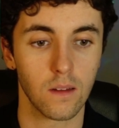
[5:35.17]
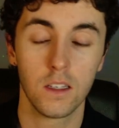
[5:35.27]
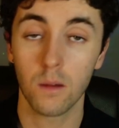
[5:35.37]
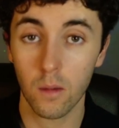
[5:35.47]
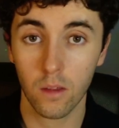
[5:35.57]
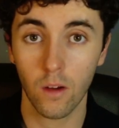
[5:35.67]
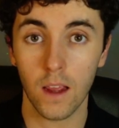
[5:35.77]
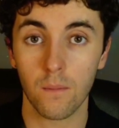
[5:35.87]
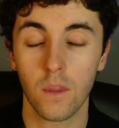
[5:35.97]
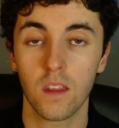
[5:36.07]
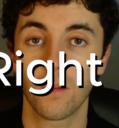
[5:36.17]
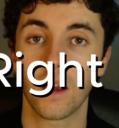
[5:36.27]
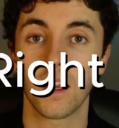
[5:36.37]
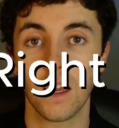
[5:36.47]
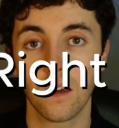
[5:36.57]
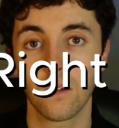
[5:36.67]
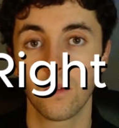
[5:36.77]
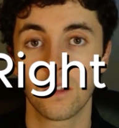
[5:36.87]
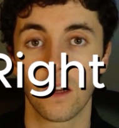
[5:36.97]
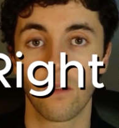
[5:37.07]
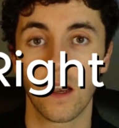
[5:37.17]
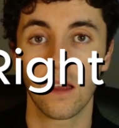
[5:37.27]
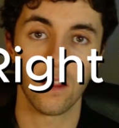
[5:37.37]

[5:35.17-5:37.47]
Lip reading: Tip number 3, and this is about gear when you start running.